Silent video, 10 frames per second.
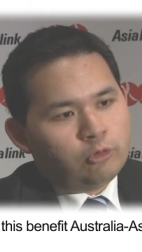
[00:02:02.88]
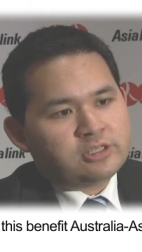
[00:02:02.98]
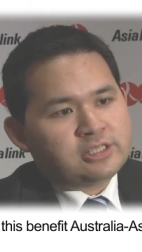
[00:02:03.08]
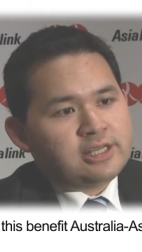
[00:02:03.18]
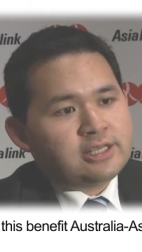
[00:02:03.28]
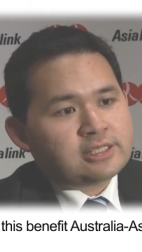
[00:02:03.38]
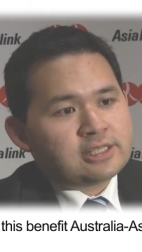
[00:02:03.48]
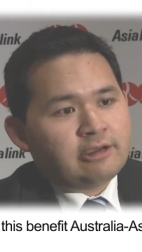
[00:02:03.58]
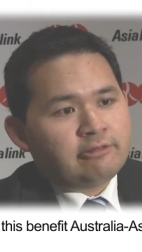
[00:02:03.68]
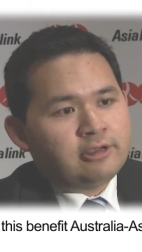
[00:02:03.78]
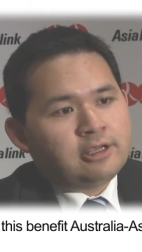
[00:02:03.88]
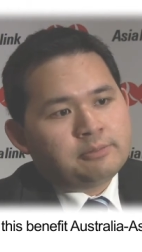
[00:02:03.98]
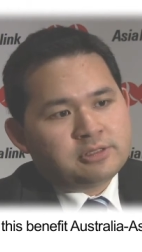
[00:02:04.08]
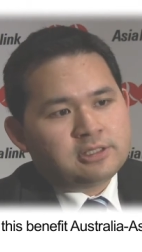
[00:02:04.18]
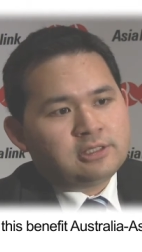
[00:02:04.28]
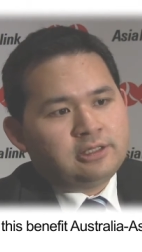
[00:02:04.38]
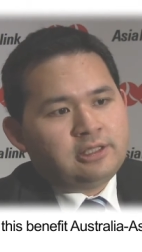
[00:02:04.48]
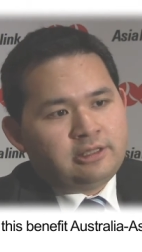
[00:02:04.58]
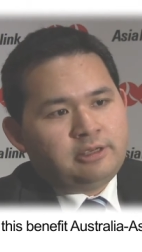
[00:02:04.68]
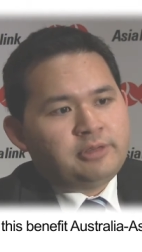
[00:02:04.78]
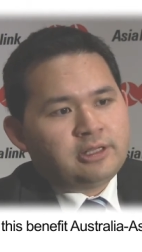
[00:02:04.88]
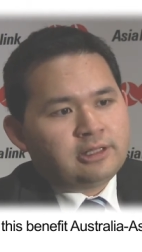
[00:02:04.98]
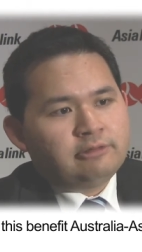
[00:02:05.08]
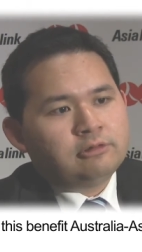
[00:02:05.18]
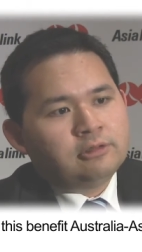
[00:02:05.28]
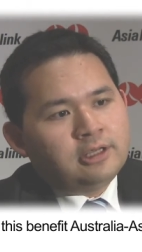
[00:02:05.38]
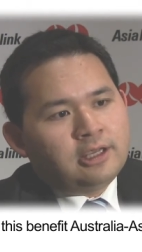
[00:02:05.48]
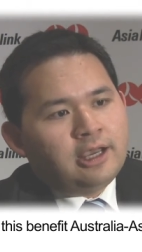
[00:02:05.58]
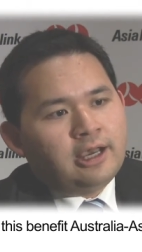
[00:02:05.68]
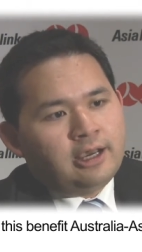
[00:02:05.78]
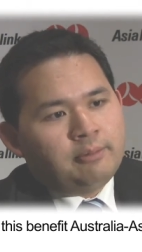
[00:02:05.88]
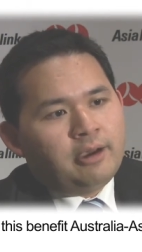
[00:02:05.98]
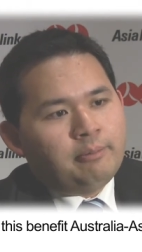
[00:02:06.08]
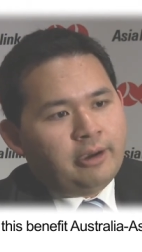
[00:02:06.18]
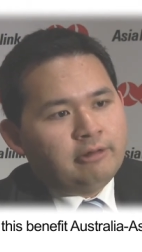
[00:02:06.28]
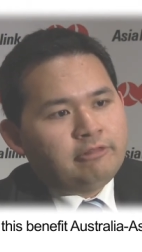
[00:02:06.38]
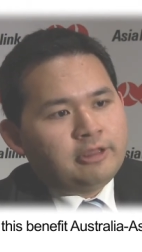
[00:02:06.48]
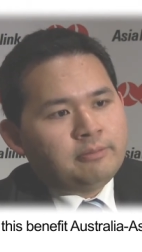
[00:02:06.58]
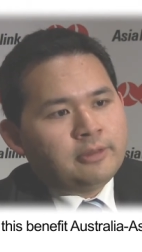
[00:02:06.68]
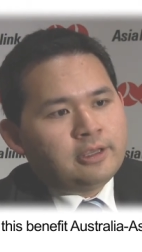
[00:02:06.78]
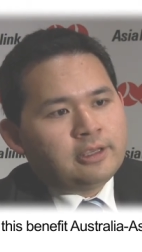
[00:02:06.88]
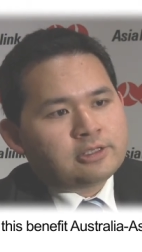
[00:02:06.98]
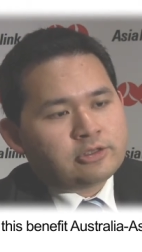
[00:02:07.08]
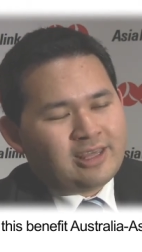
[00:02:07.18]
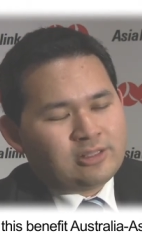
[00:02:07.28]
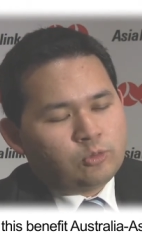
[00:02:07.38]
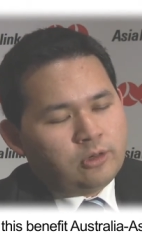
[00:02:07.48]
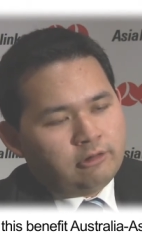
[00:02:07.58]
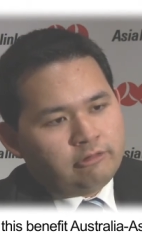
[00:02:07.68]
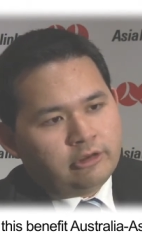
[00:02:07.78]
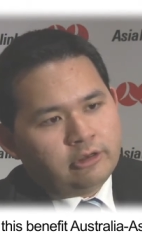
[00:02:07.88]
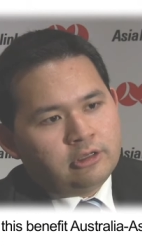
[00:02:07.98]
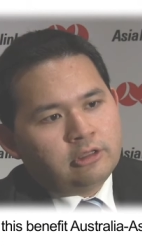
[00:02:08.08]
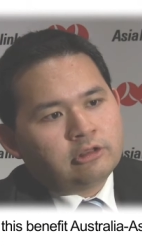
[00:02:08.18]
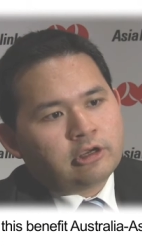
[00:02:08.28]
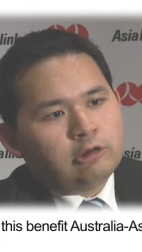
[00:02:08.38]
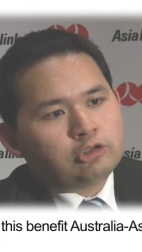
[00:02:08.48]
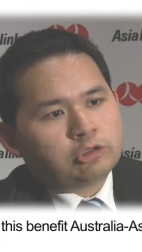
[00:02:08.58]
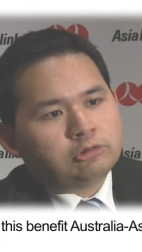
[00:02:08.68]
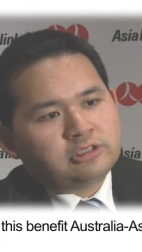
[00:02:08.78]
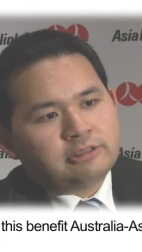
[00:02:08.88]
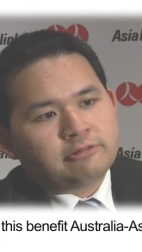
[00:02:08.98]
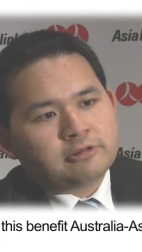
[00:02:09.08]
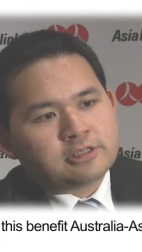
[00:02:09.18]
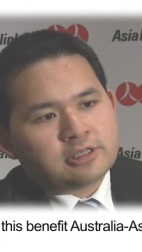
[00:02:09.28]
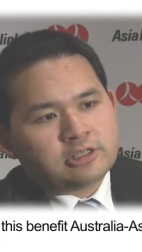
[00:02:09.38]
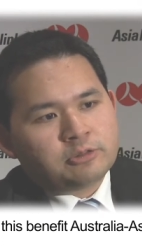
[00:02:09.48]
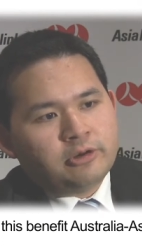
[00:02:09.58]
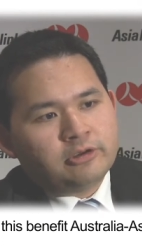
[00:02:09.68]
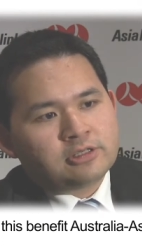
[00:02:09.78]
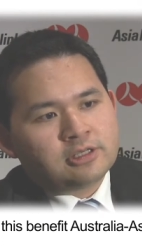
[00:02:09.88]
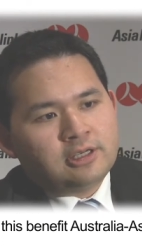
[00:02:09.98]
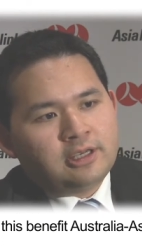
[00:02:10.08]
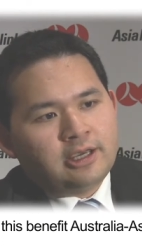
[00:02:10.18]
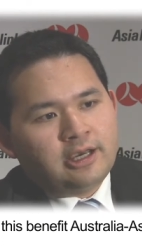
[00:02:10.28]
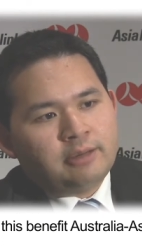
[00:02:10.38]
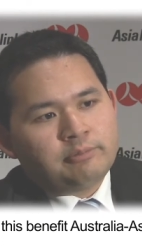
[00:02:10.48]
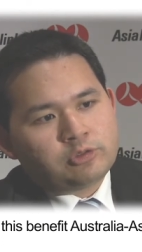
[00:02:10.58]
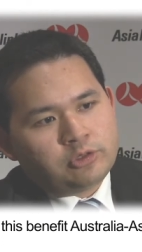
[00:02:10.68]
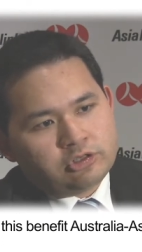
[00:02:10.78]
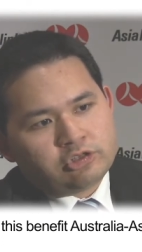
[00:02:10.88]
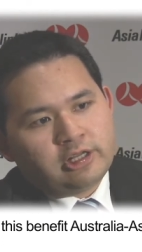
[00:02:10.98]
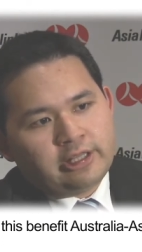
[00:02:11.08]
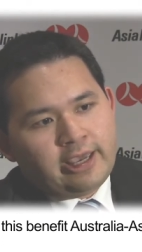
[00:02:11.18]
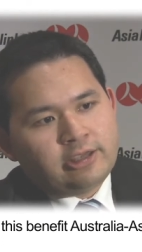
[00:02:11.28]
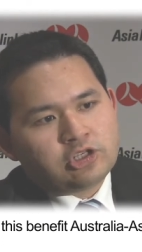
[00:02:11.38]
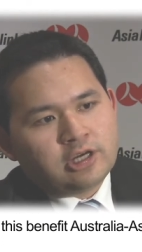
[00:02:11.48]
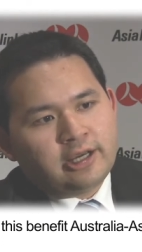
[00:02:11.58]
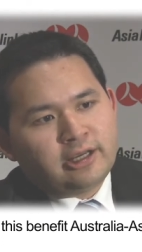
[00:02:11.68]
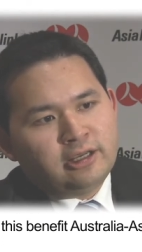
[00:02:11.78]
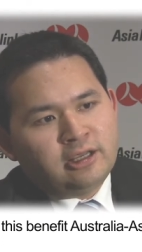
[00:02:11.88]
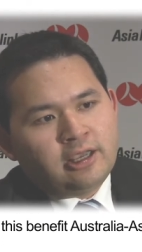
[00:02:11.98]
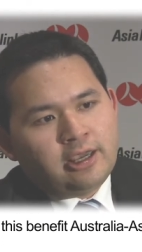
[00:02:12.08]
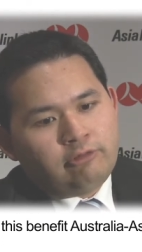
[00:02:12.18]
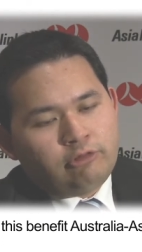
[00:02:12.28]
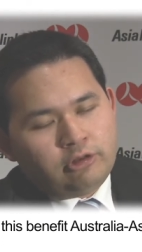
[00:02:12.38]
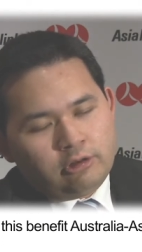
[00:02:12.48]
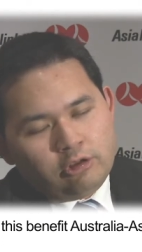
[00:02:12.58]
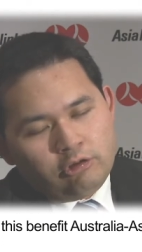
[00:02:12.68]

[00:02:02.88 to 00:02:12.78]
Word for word: more senior staff, particularly the immediate level um, above them. So that's one of the, the cultural difference, I suppose, um, between Australia and China. And if you,